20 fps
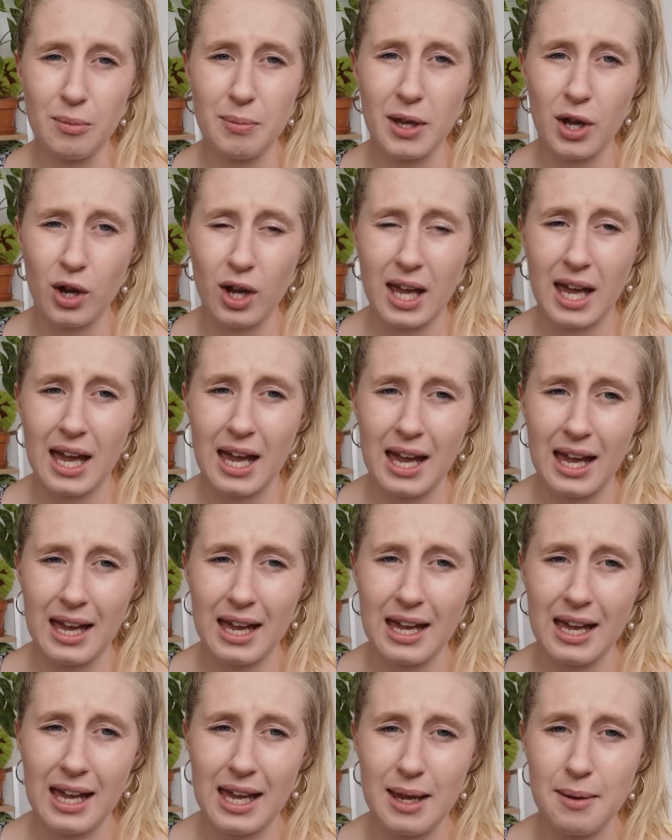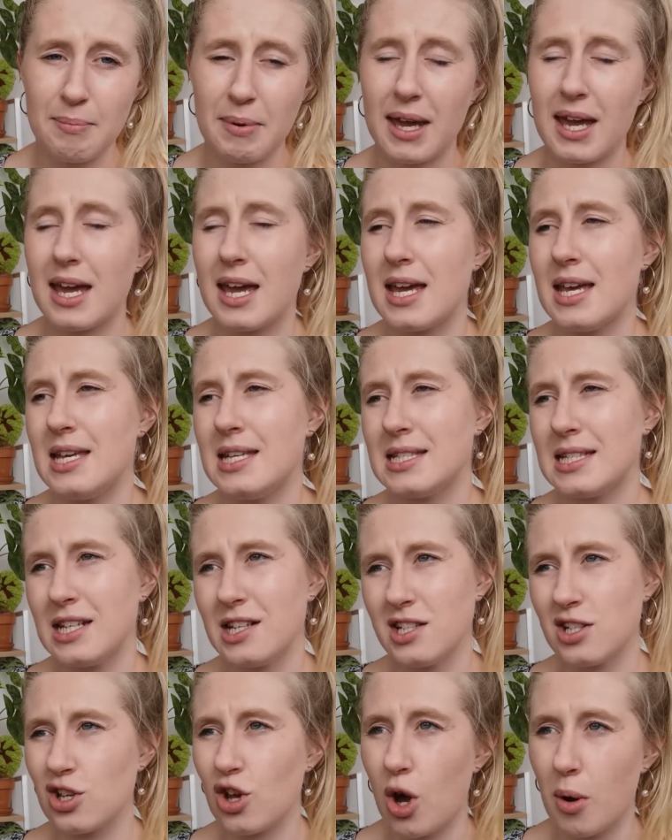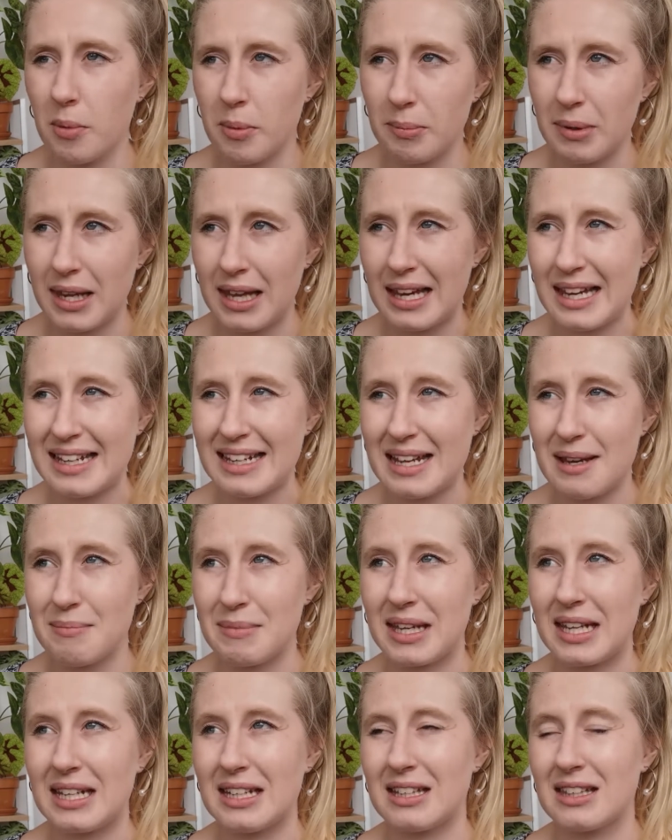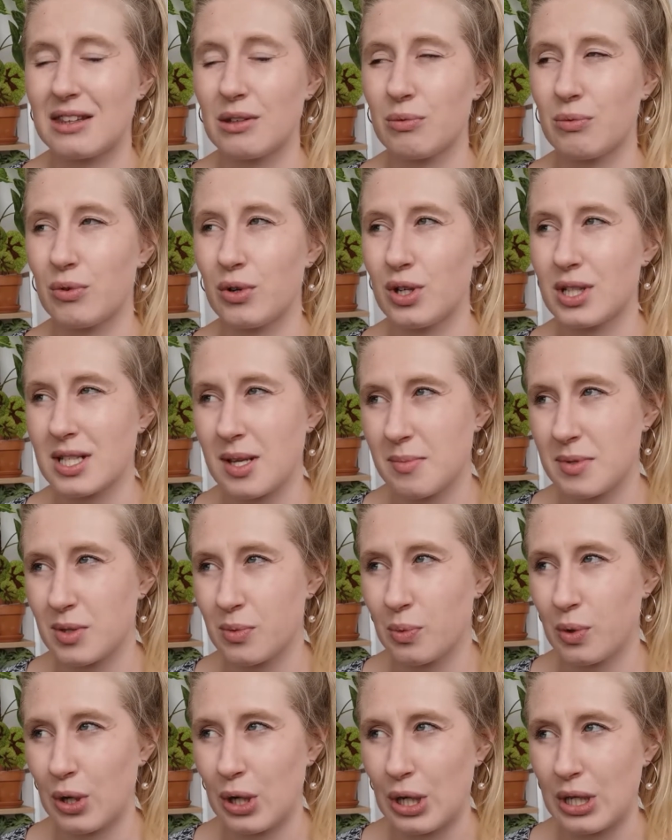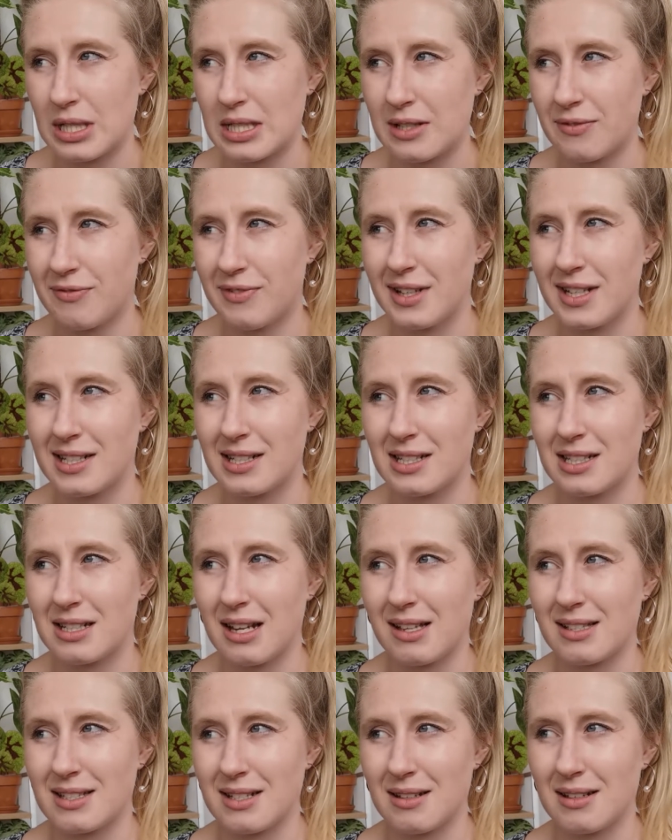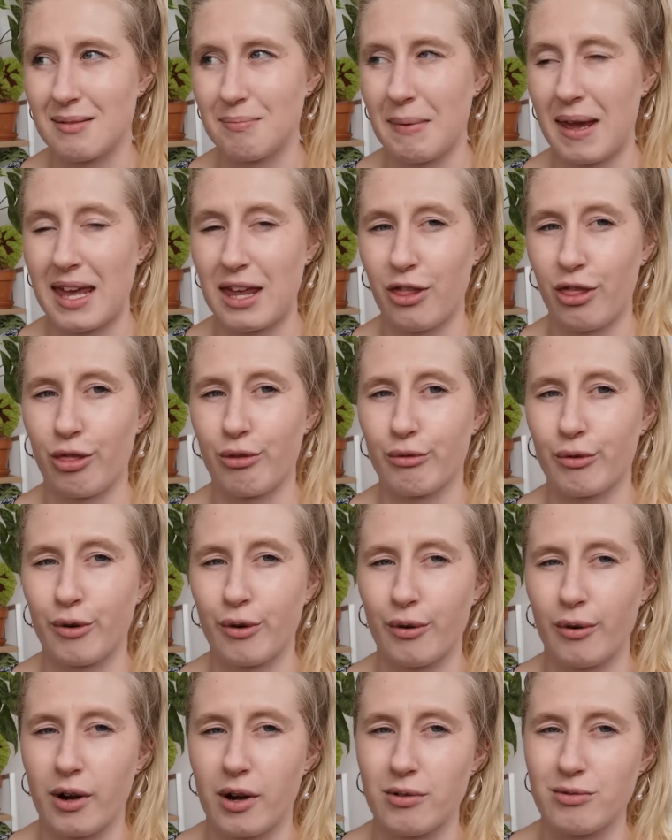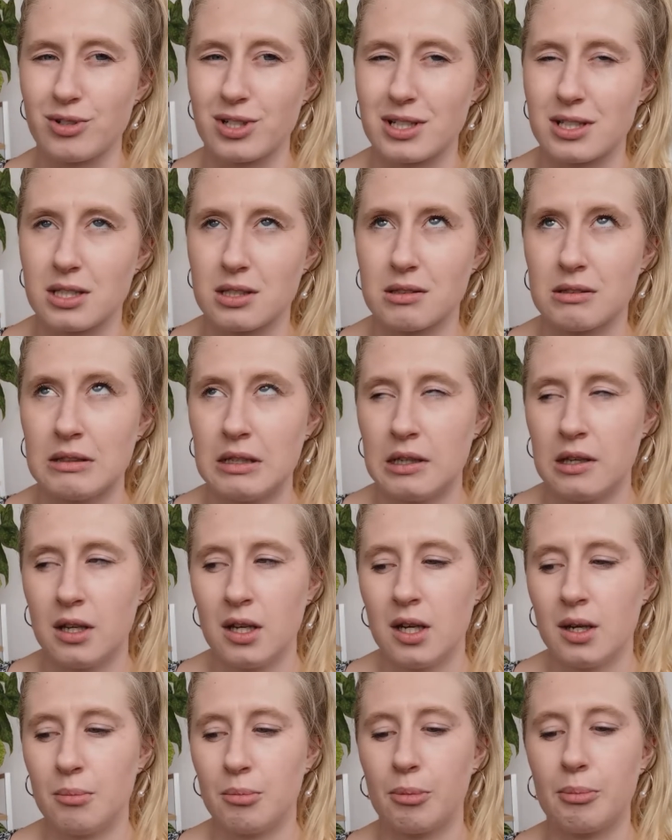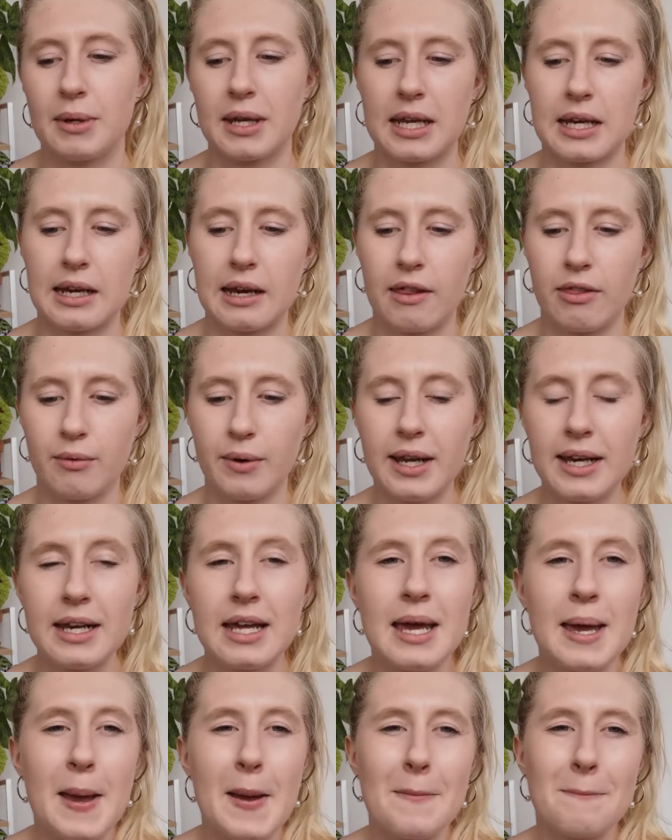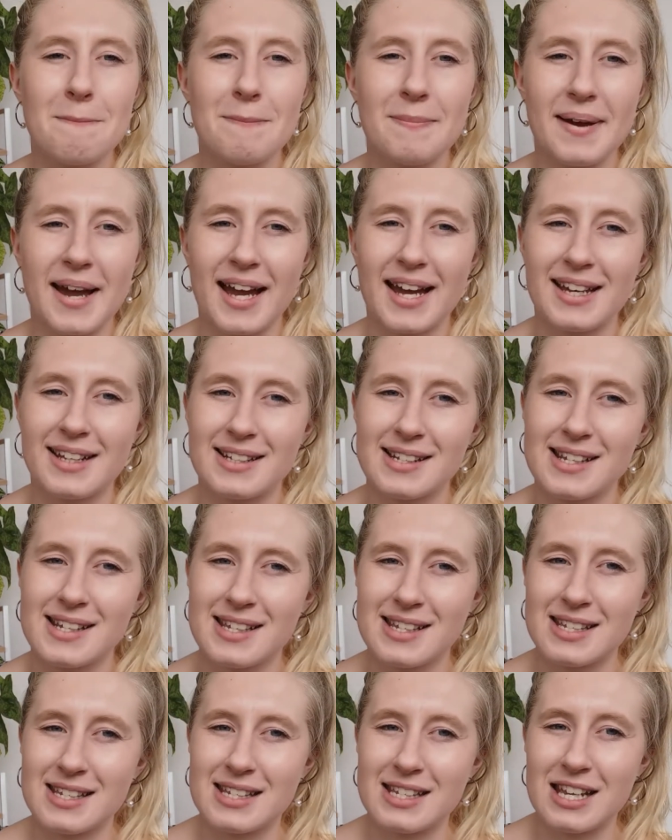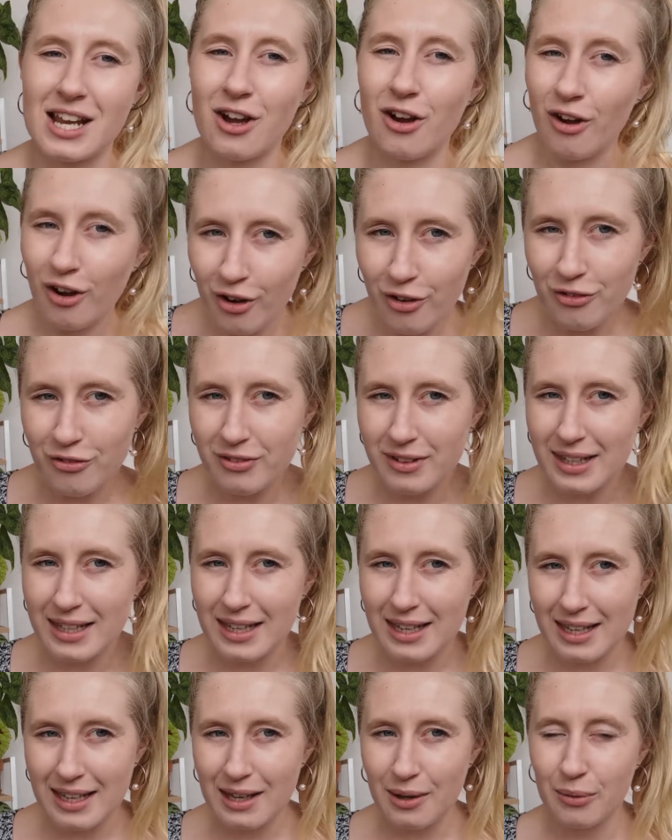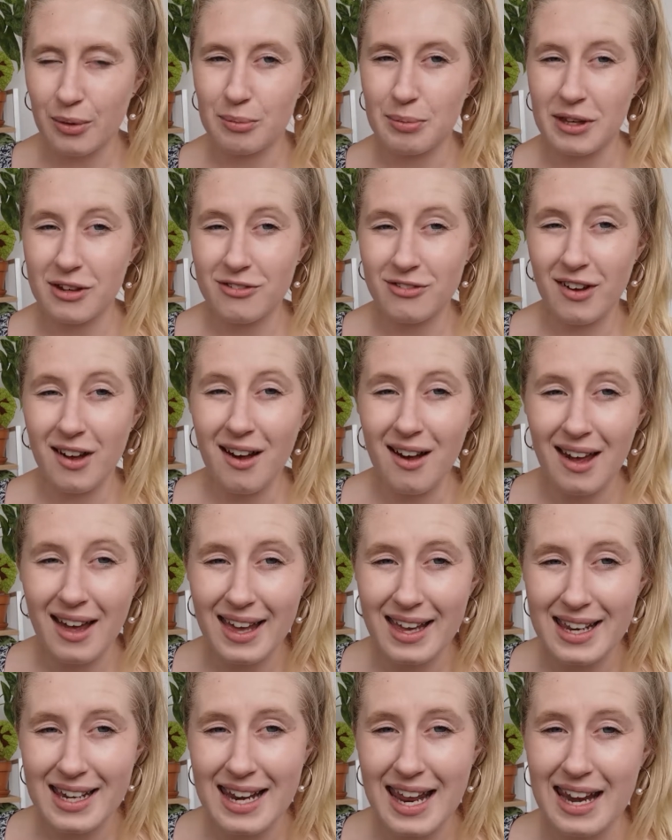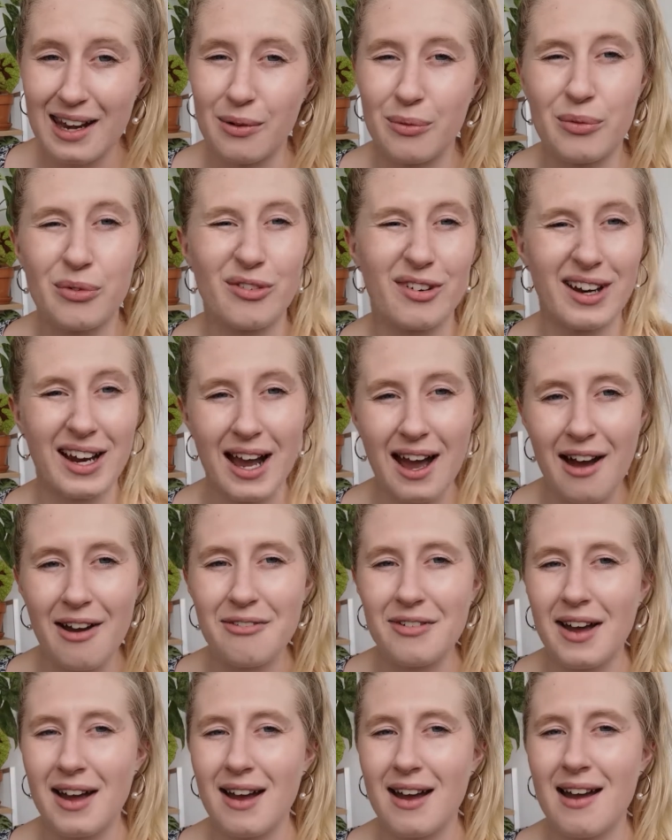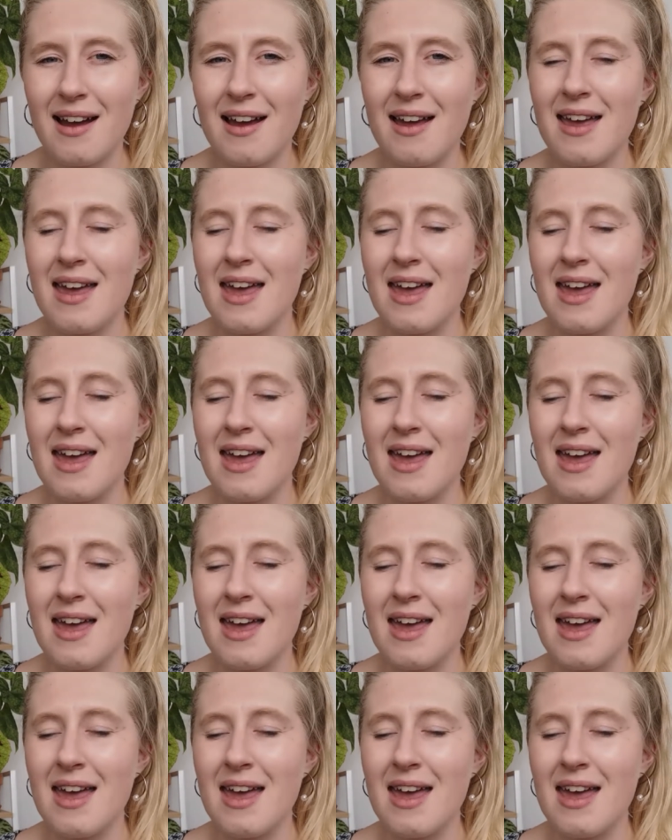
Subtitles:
be okay, but as it is a common plant, I mean, worst comes to worst, if it doesn't make it through, I'll just probably get another one. But hopefully it will be fine and it will recover.